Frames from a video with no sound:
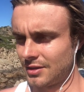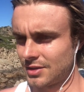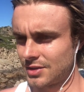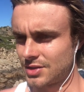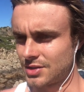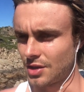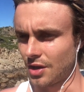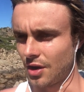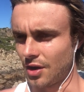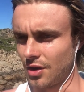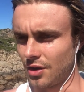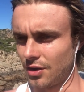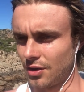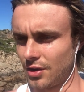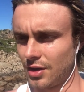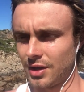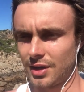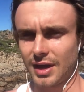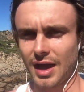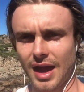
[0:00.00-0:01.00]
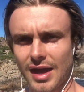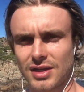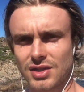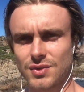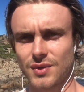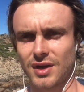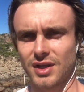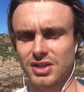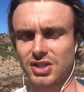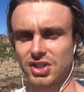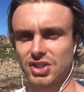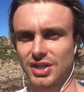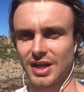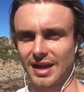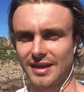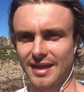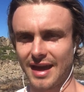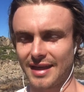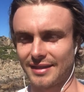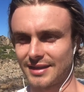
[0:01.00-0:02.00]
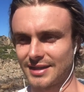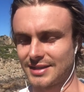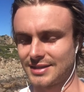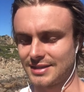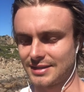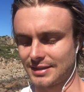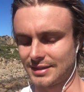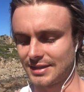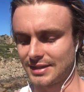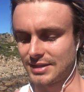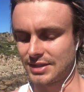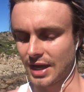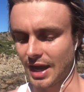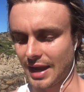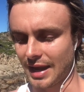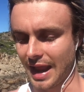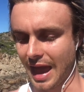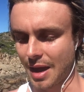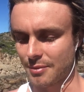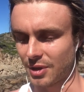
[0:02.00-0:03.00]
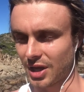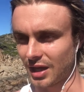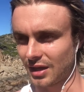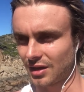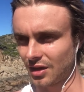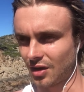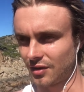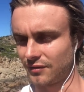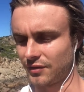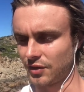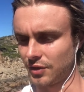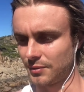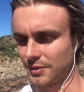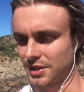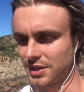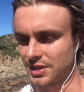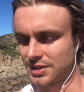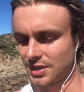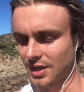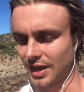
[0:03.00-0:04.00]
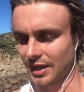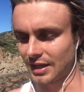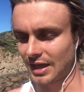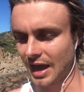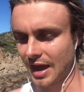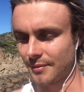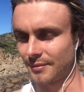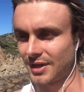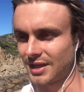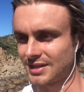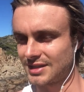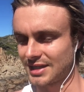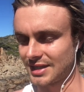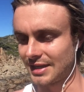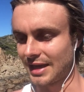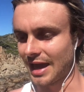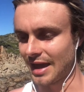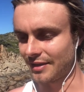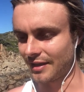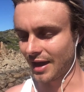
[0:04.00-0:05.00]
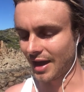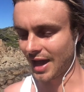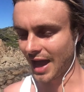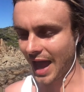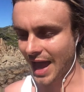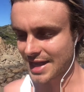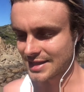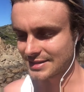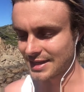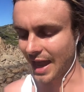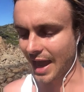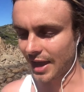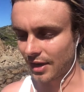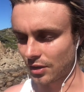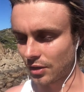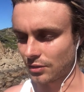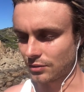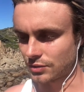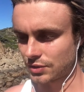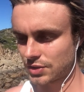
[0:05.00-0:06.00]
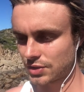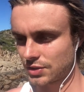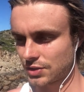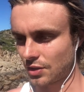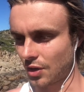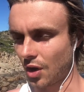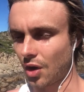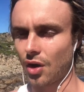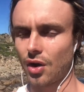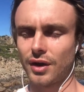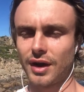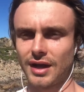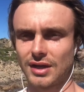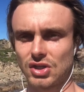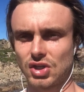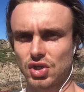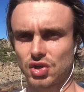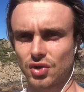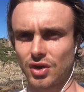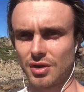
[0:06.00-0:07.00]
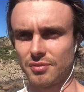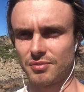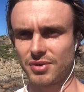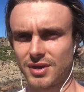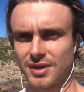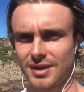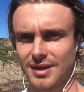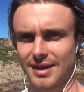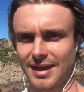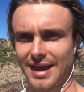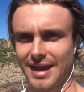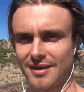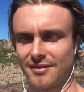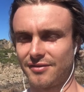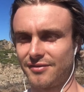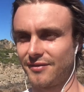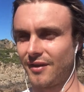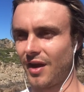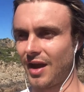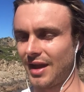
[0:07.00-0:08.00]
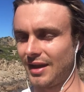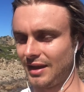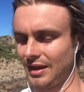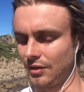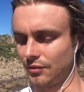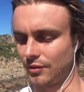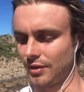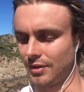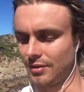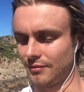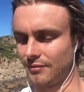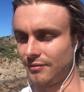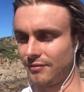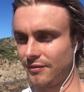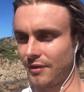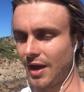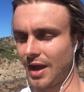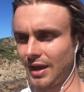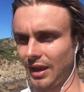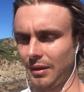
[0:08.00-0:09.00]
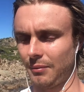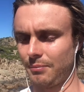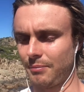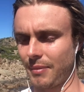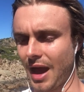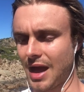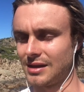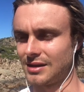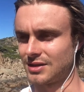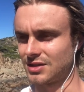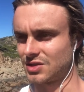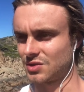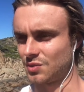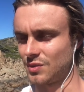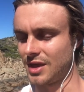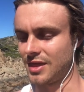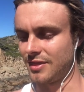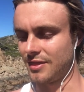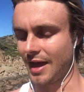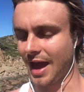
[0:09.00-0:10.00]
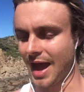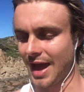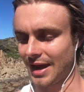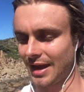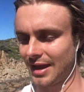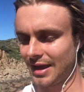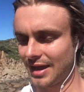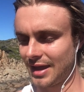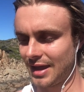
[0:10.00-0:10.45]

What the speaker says: So, yeah, I just wanted to share that, the dynamic of human design coming together as adults on a trip and finding rhythm, finding balance with that.